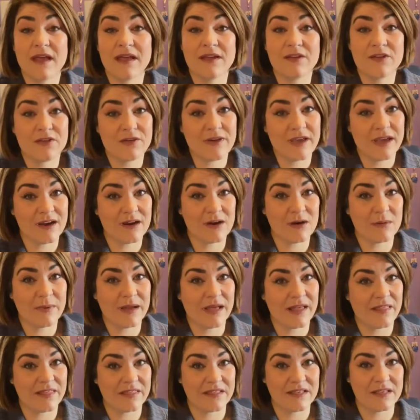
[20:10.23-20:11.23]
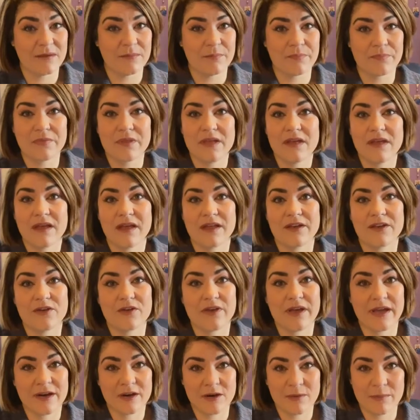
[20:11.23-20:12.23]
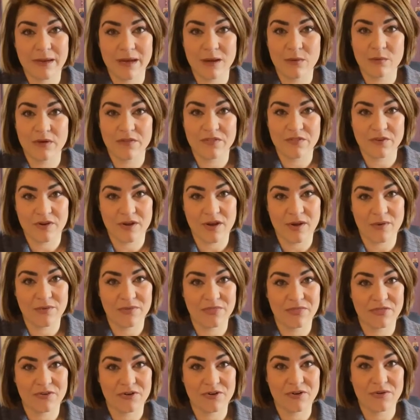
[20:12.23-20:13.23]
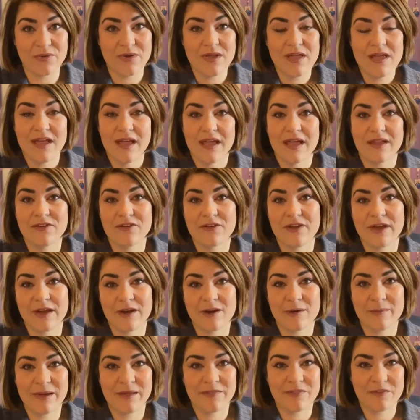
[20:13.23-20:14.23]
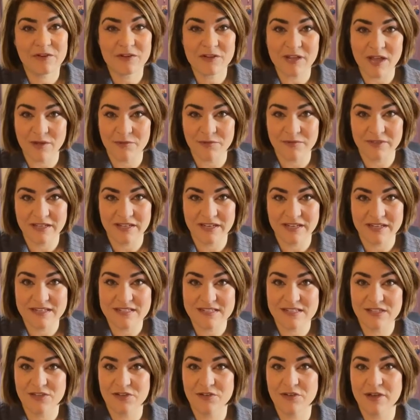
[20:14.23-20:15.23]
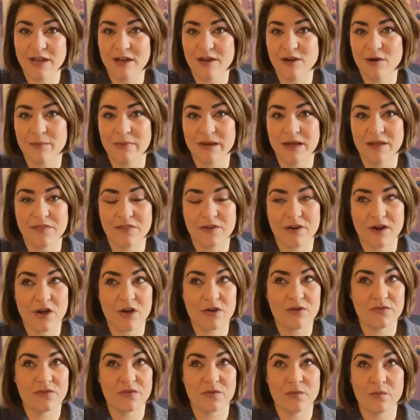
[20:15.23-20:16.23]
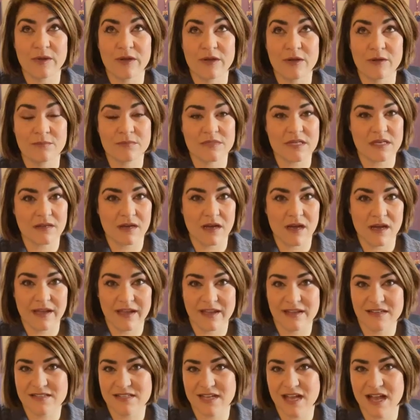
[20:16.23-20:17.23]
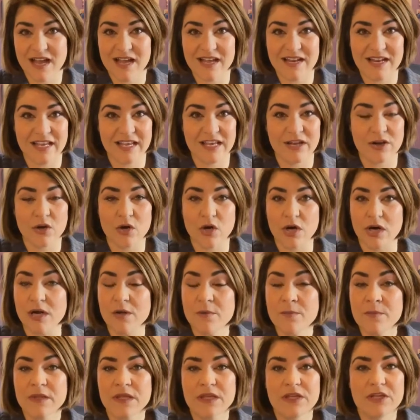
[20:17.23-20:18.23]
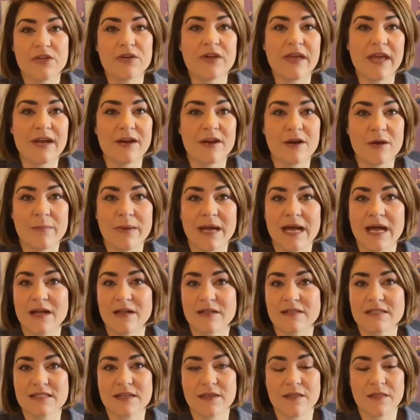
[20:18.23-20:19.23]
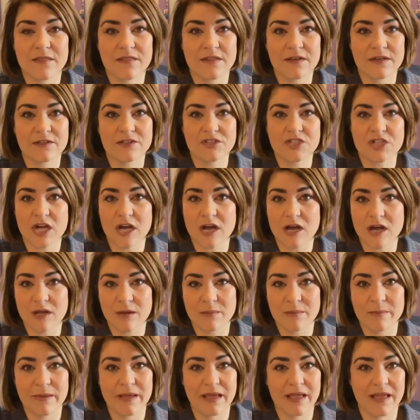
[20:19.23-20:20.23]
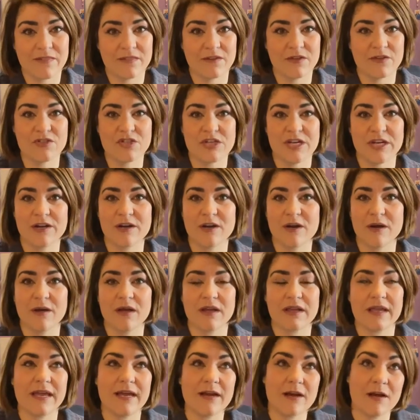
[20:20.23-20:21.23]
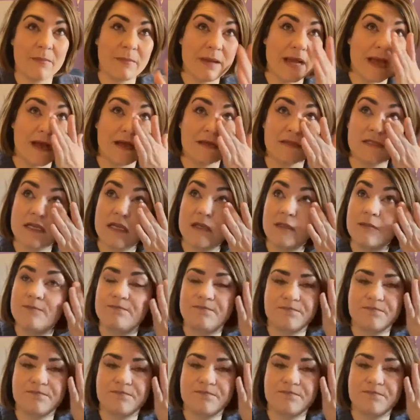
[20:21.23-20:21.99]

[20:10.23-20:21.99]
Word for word: And you care about them and you care about what they're going through and you care about their loneliness and you care about their overwhelmed anxiety or you care about their job and you care care about